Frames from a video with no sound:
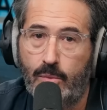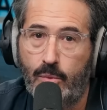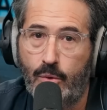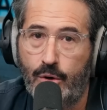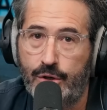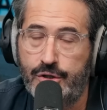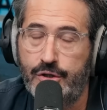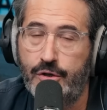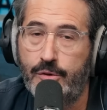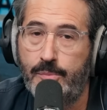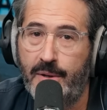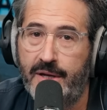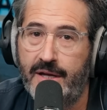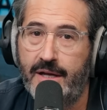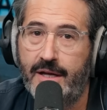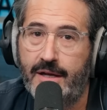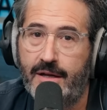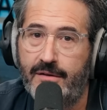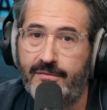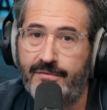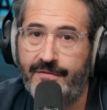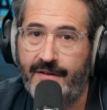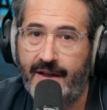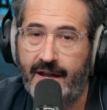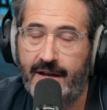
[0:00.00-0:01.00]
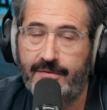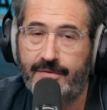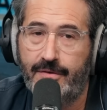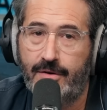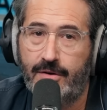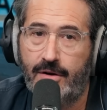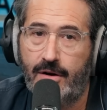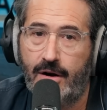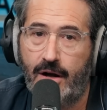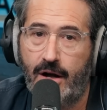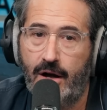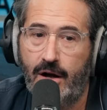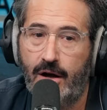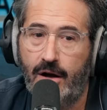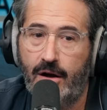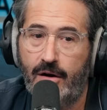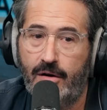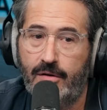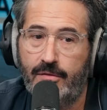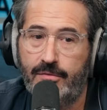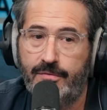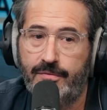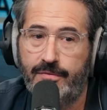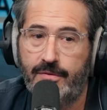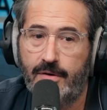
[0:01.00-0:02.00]
would you be in favor
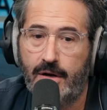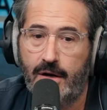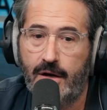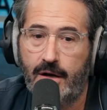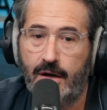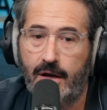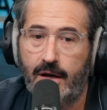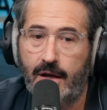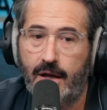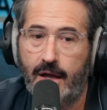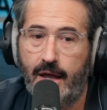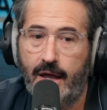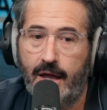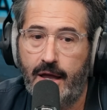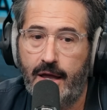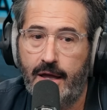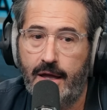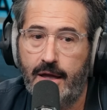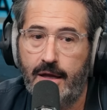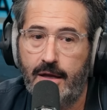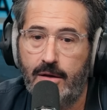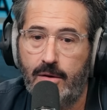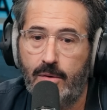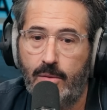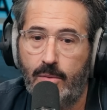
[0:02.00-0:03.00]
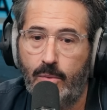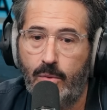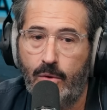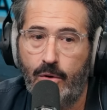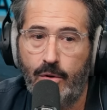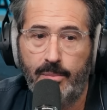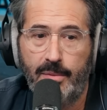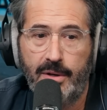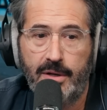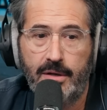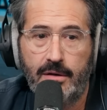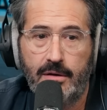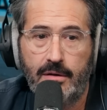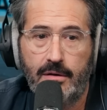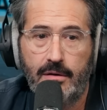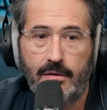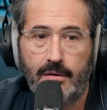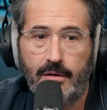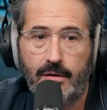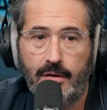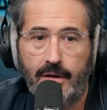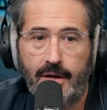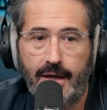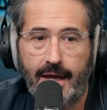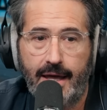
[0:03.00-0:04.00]
of uh, a
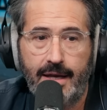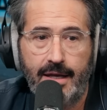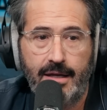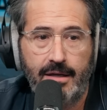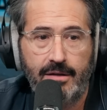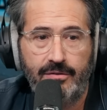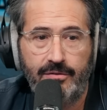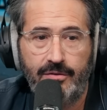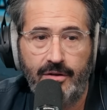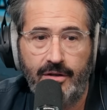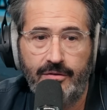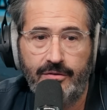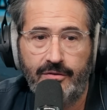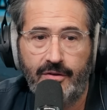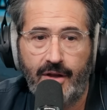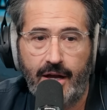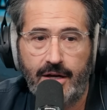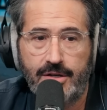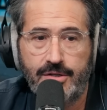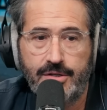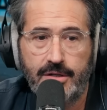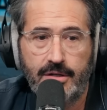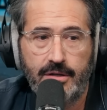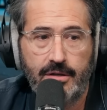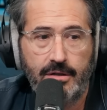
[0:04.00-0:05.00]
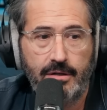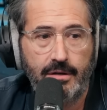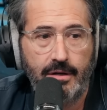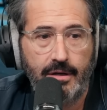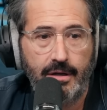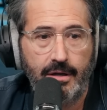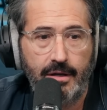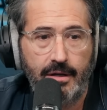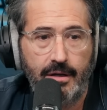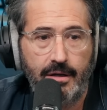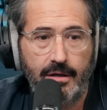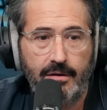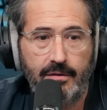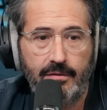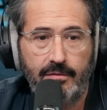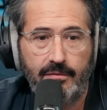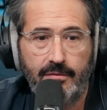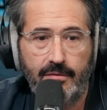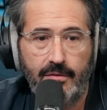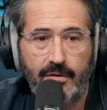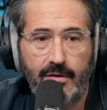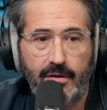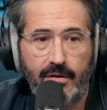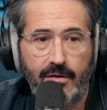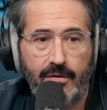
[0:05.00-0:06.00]
woman getting a C section
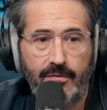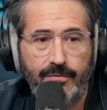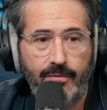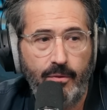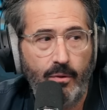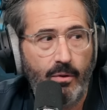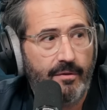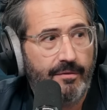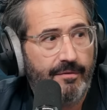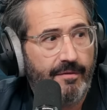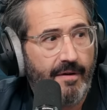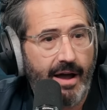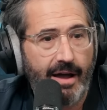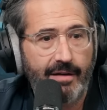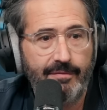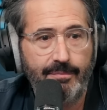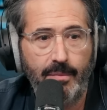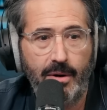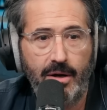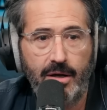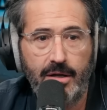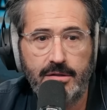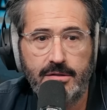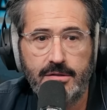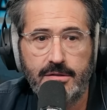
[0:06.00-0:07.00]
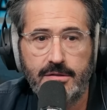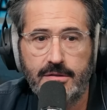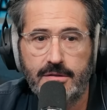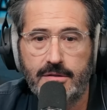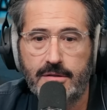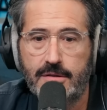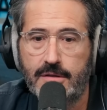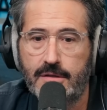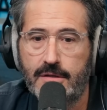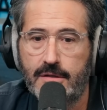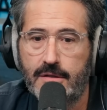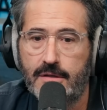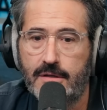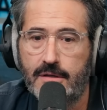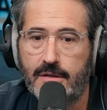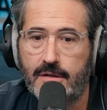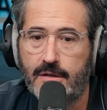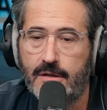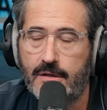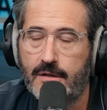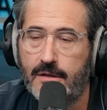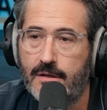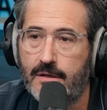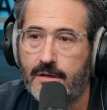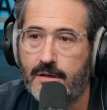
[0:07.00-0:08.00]
in uh, four or five months
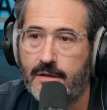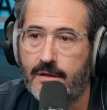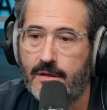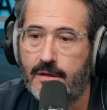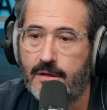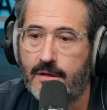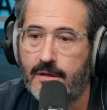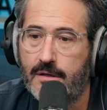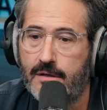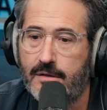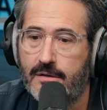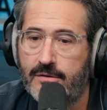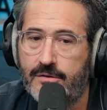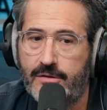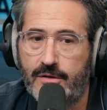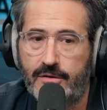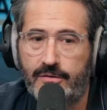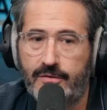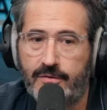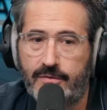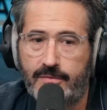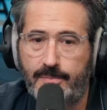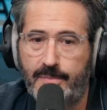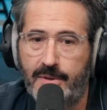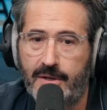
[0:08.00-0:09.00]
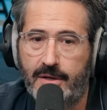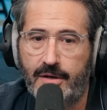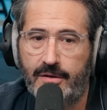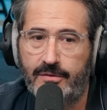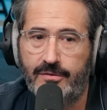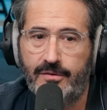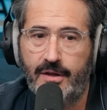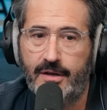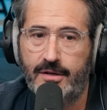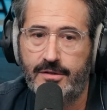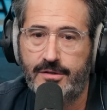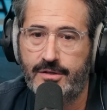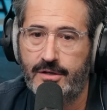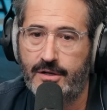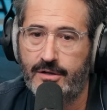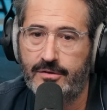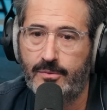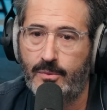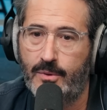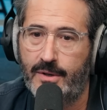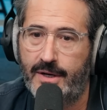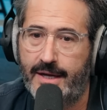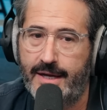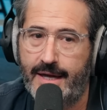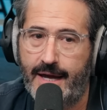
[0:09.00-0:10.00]
just because they, she
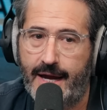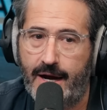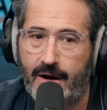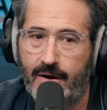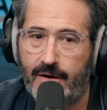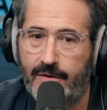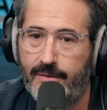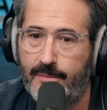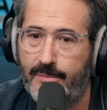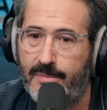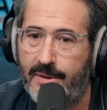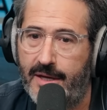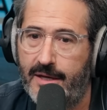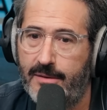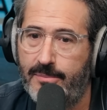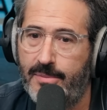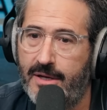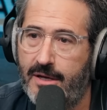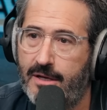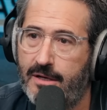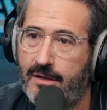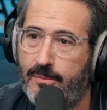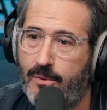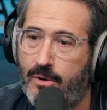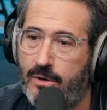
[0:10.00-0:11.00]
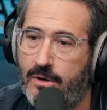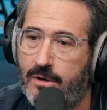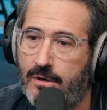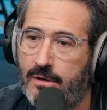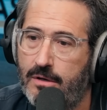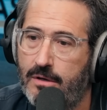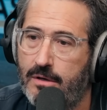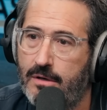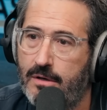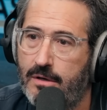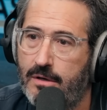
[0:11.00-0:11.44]
doesn't want to carry the baby anymore?